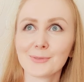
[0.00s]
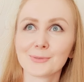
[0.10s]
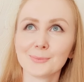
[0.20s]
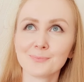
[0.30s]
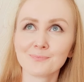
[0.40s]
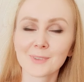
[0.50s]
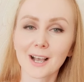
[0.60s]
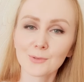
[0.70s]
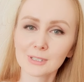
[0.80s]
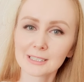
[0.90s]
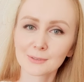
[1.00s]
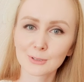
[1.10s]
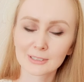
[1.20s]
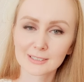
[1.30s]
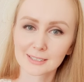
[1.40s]
Mm, I will give
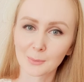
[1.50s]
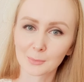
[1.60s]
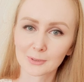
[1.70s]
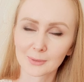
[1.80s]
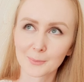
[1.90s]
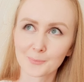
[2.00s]
you an example.